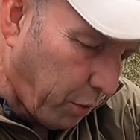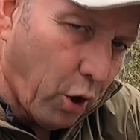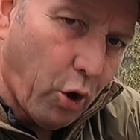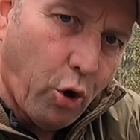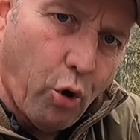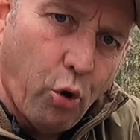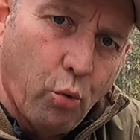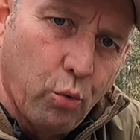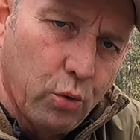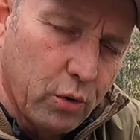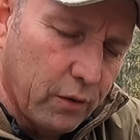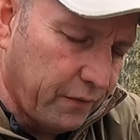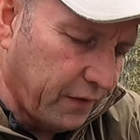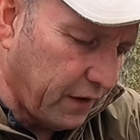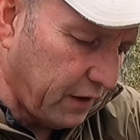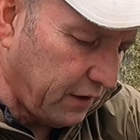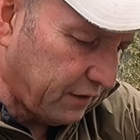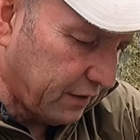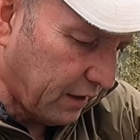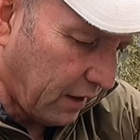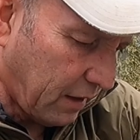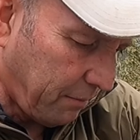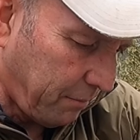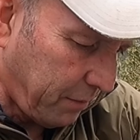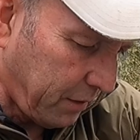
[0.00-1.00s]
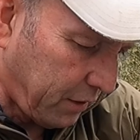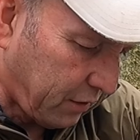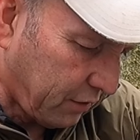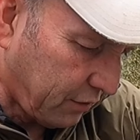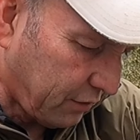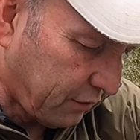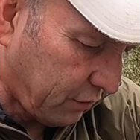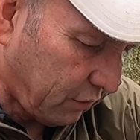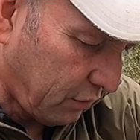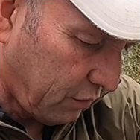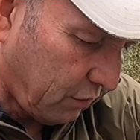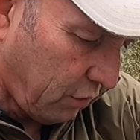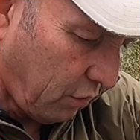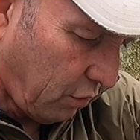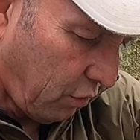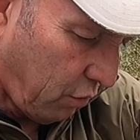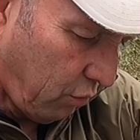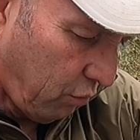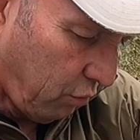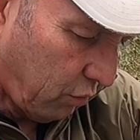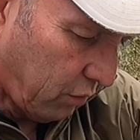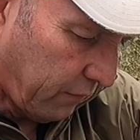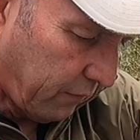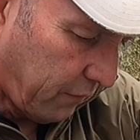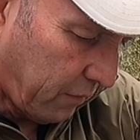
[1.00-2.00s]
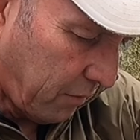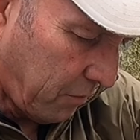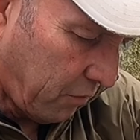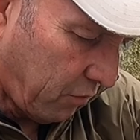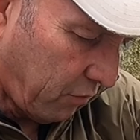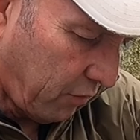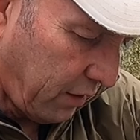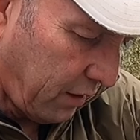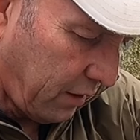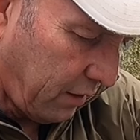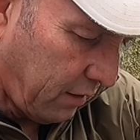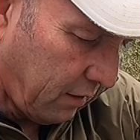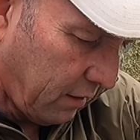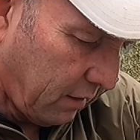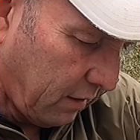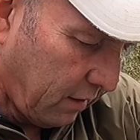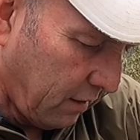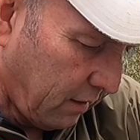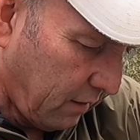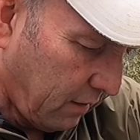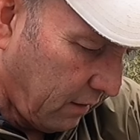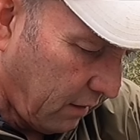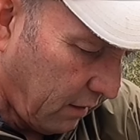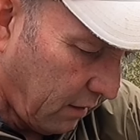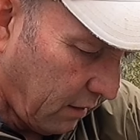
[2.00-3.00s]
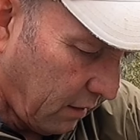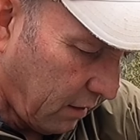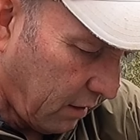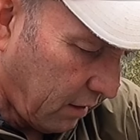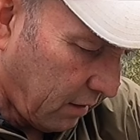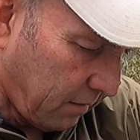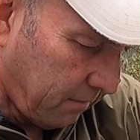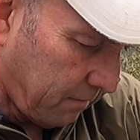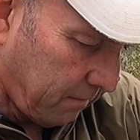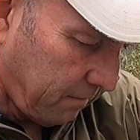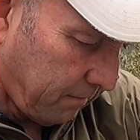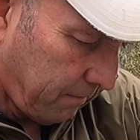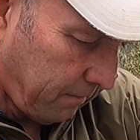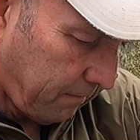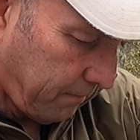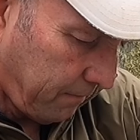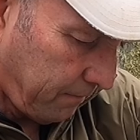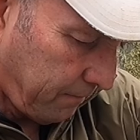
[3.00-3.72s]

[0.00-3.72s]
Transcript: put all of these up because not all of them are in, um,